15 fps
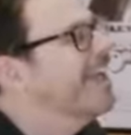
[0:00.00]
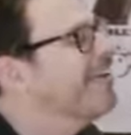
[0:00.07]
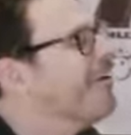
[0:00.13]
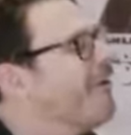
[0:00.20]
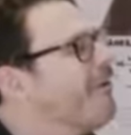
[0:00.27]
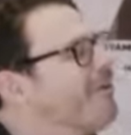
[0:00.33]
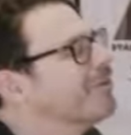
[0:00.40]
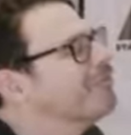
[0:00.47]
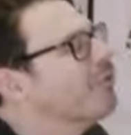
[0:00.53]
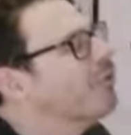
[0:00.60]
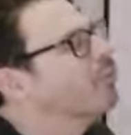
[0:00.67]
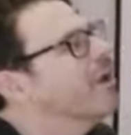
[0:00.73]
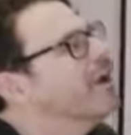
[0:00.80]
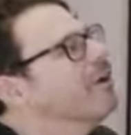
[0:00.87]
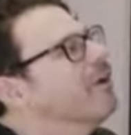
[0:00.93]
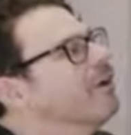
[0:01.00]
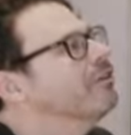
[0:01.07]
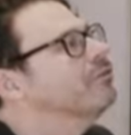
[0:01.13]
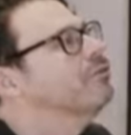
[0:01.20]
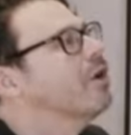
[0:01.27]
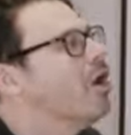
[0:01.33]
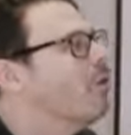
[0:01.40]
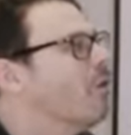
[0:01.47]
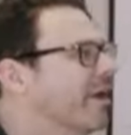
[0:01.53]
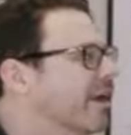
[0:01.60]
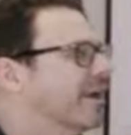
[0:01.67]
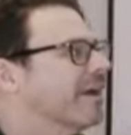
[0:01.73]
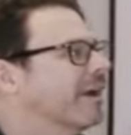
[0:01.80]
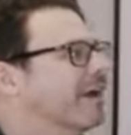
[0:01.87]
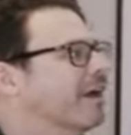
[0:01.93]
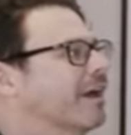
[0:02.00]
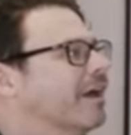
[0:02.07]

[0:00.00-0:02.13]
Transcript: Hang on, where are you going?